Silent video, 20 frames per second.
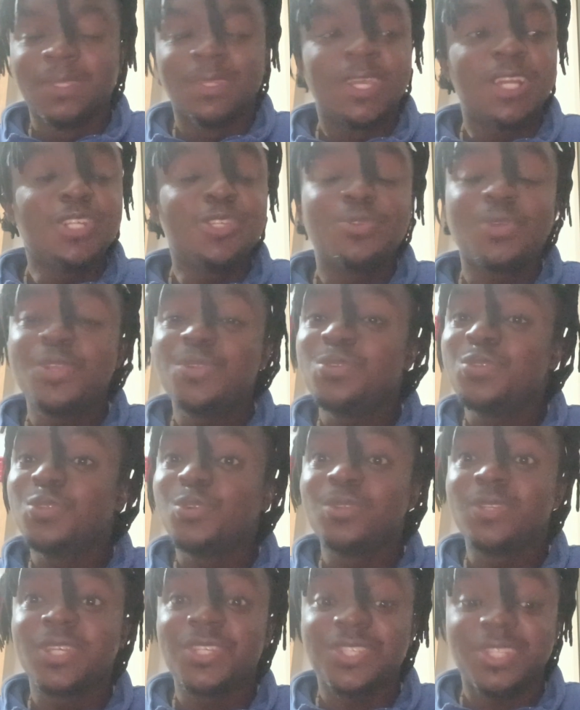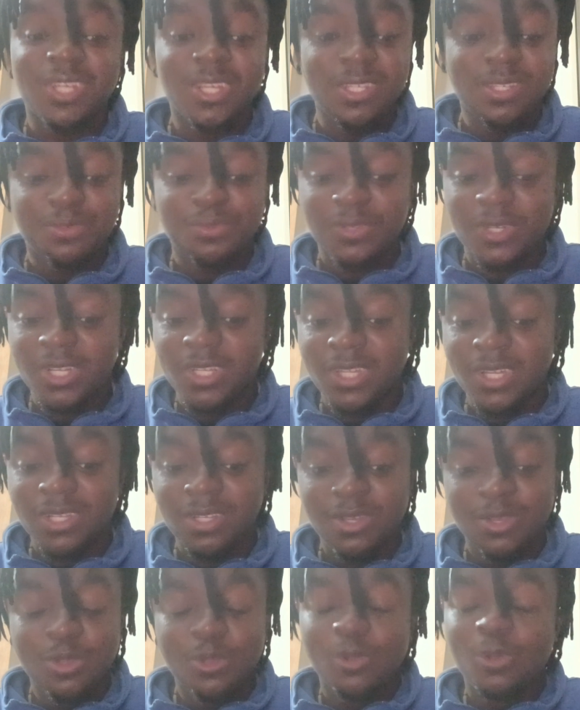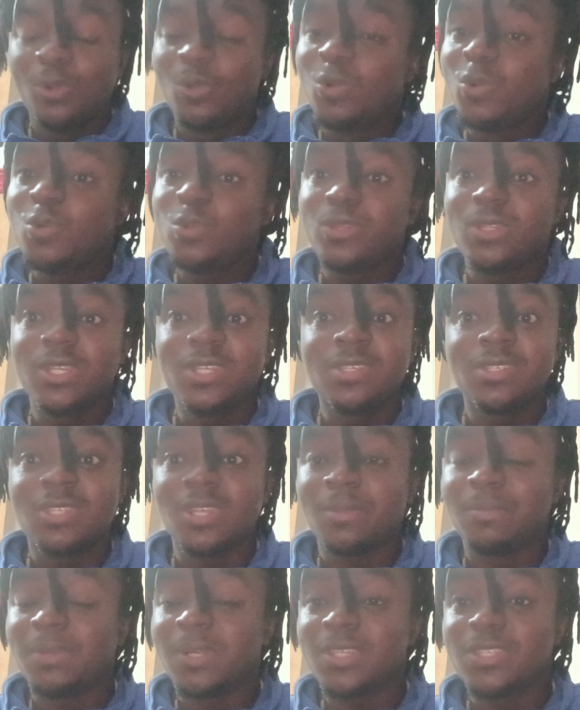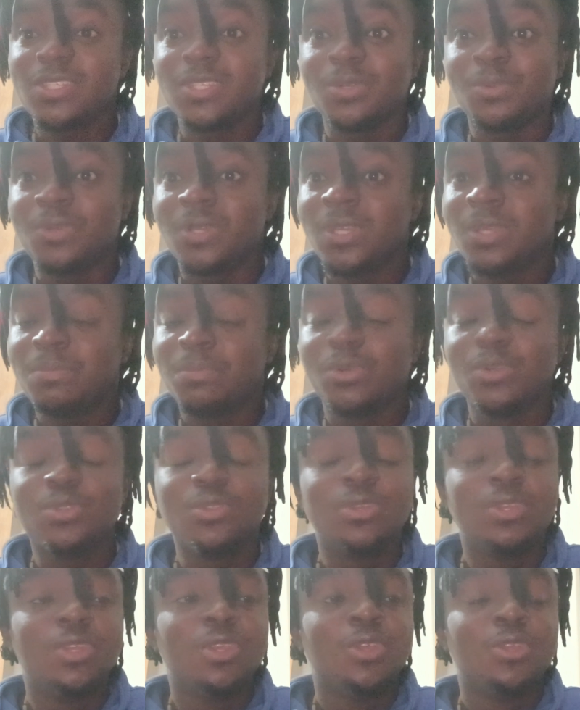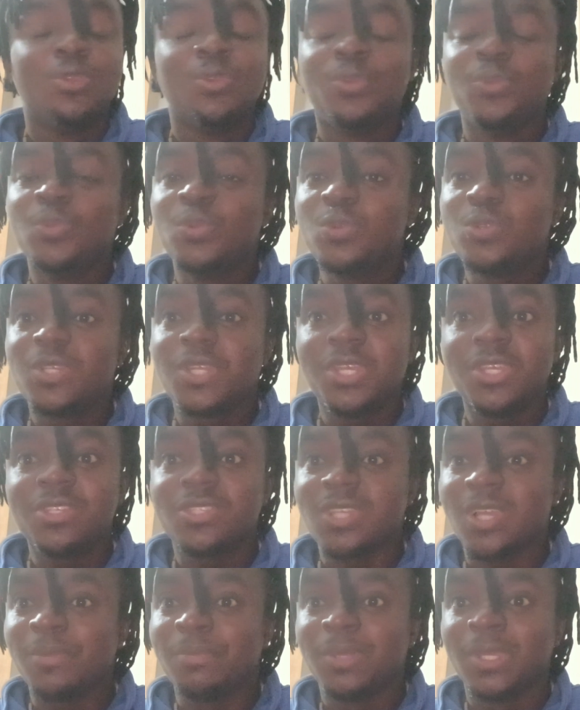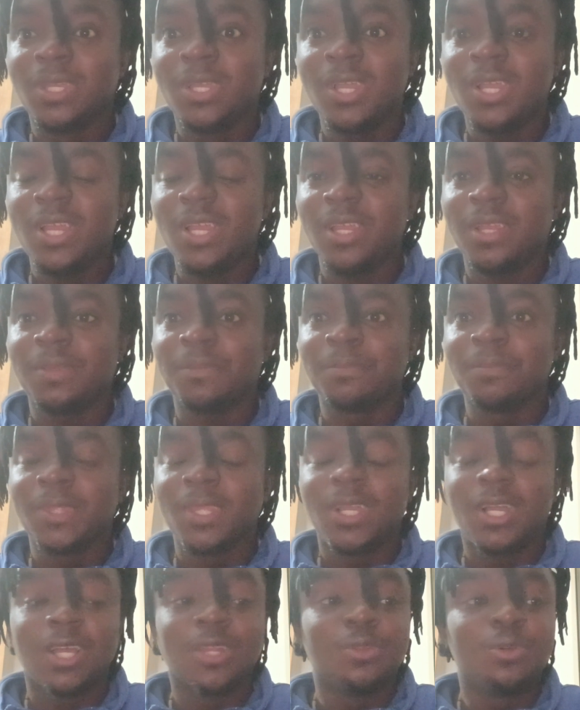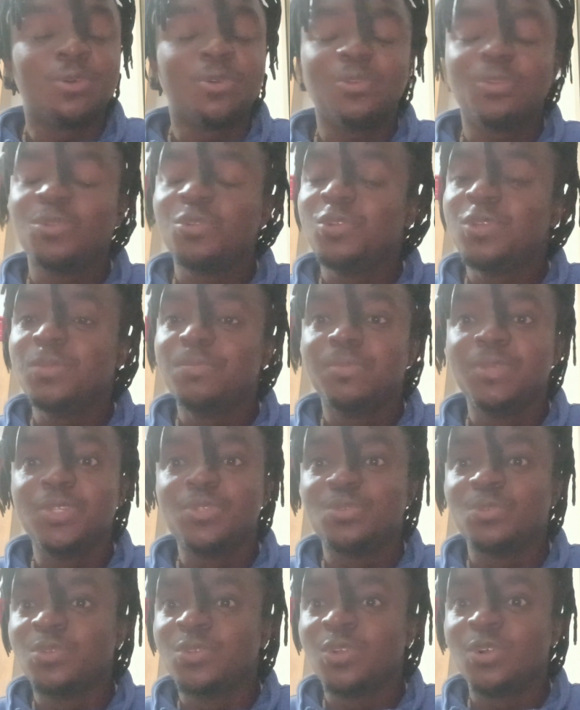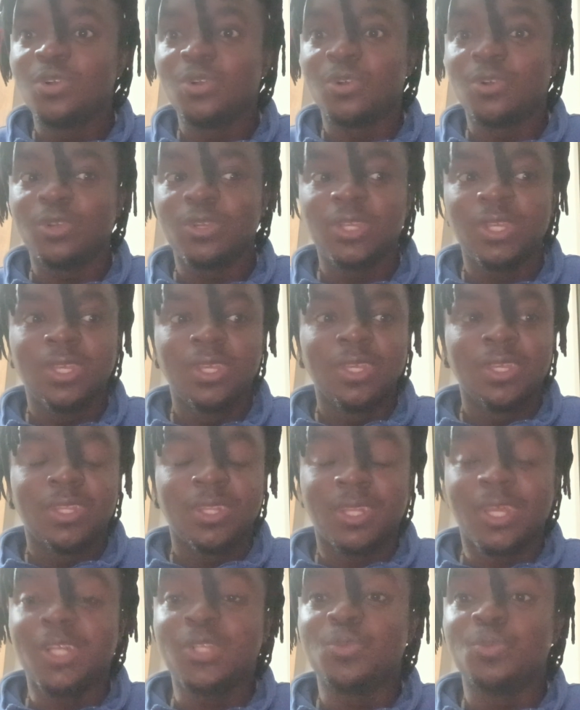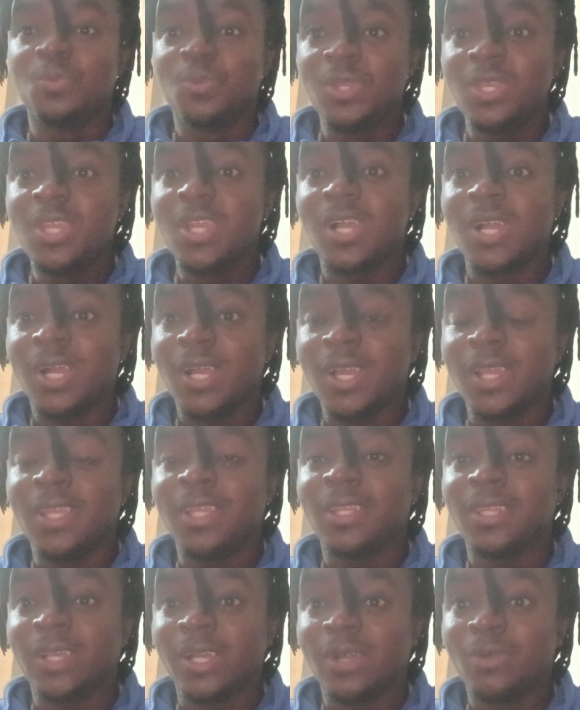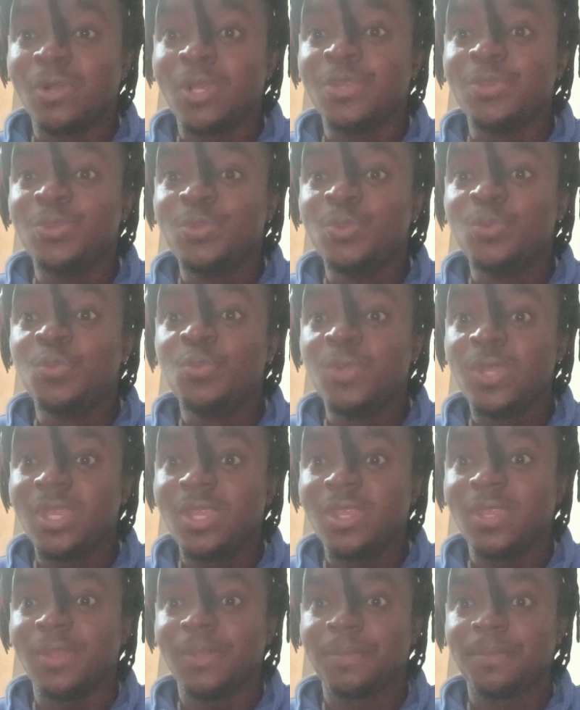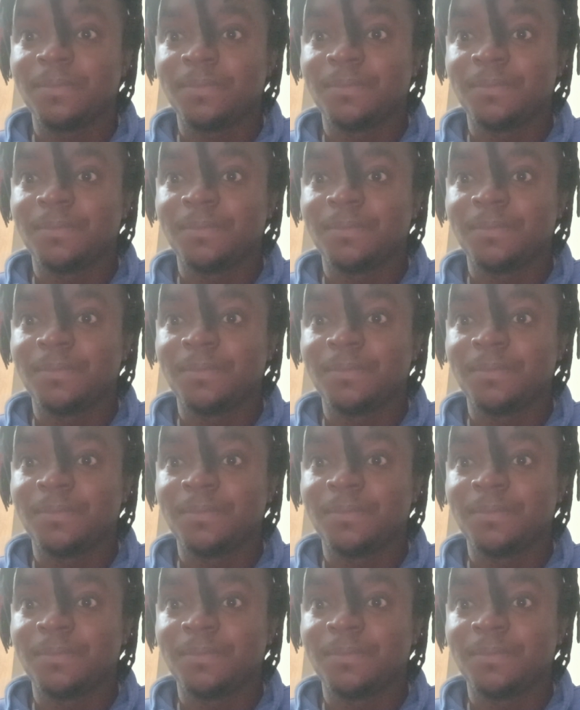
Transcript: That is why you need to understand the fact that old things are passed away, but new things are begun. And all glory be to God that we are in our new we.